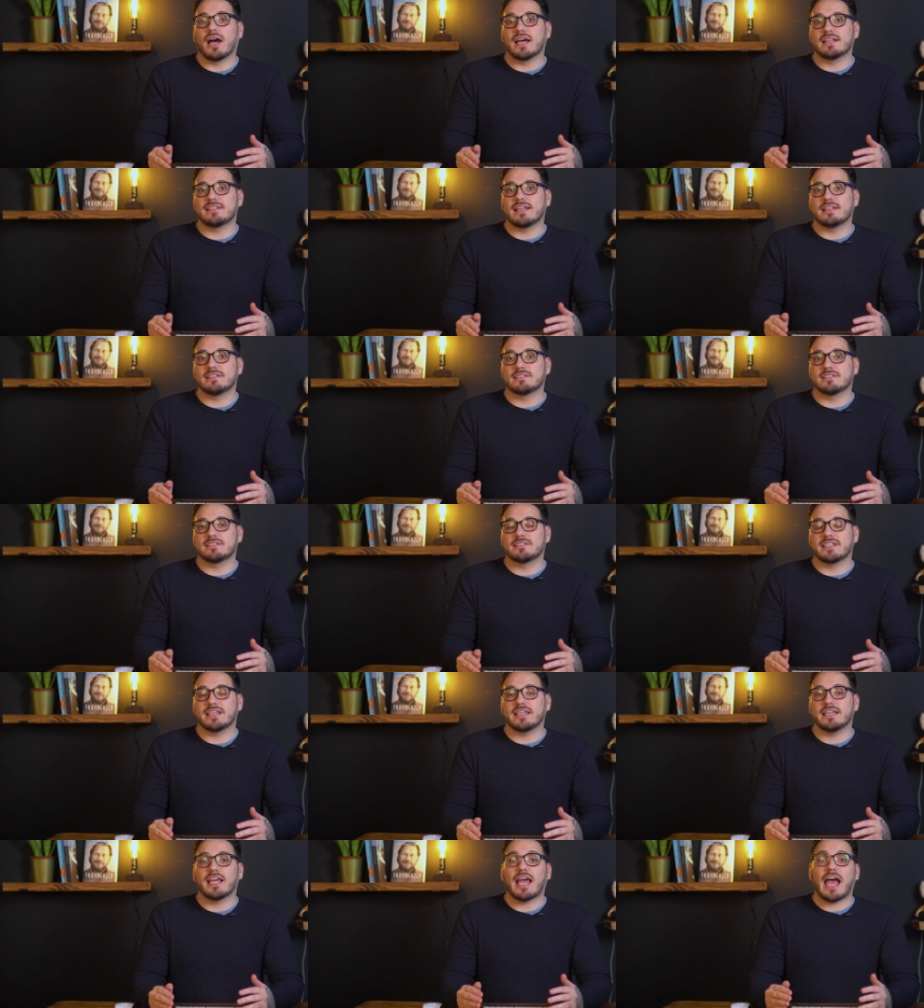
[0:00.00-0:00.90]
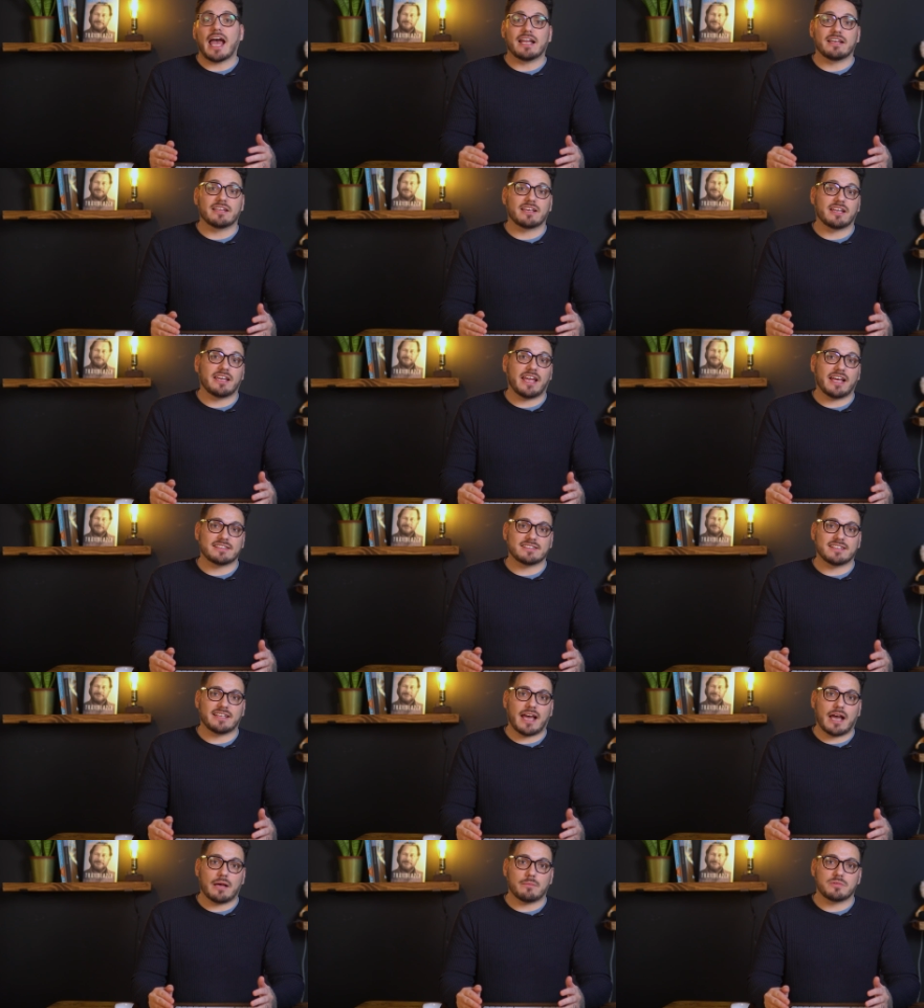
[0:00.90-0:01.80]
identity, and
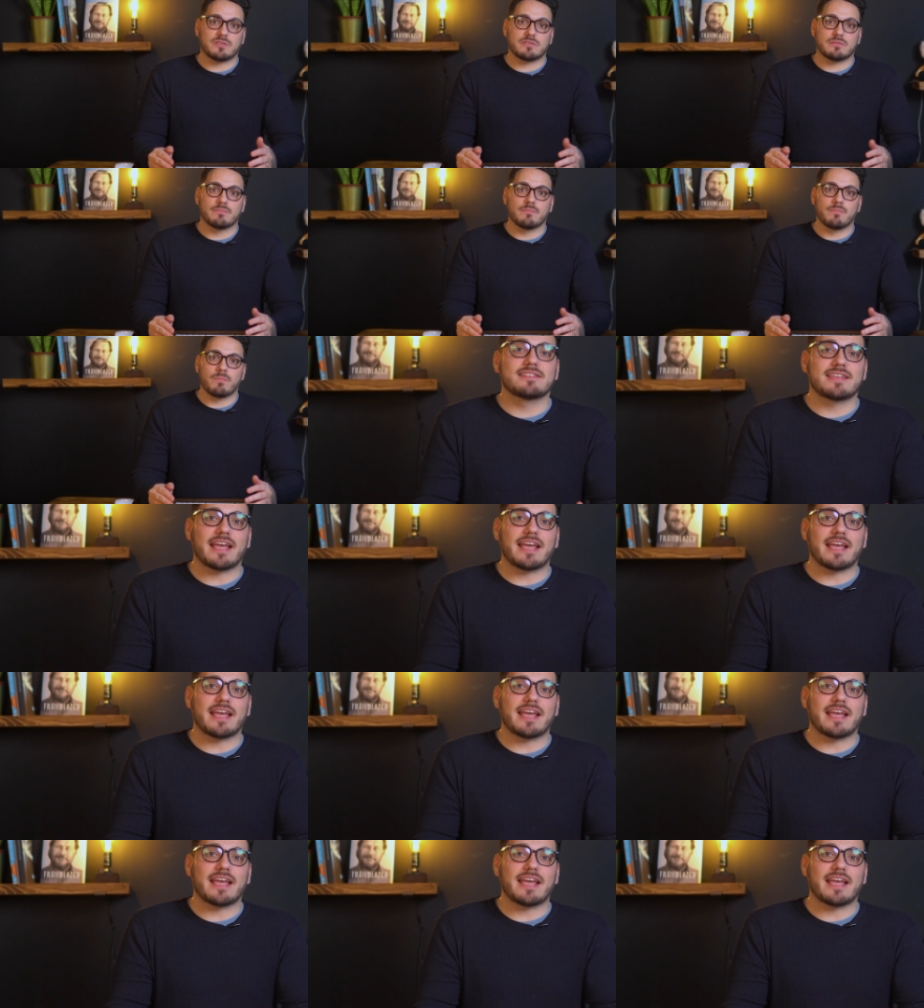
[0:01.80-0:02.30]
connected apps.